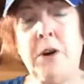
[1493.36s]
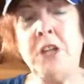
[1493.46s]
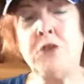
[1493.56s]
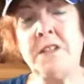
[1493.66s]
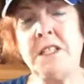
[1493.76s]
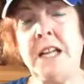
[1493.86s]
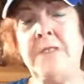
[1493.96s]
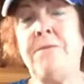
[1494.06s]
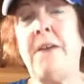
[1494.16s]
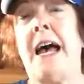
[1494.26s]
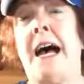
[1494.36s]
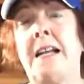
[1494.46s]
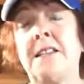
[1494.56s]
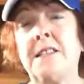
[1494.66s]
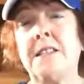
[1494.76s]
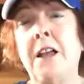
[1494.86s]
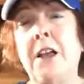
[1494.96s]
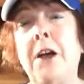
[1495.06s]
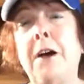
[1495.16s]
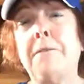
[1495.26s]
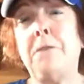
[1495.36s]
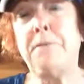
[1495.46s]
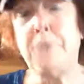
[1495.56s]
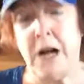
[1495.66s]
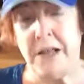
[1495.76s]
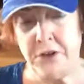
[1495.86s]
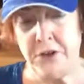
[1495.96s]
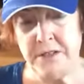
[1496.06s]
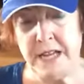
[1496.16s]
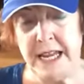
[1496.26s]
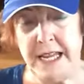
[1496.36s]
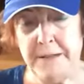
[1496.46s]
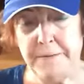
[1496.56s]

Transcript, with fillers: interesting facts for Father's Day.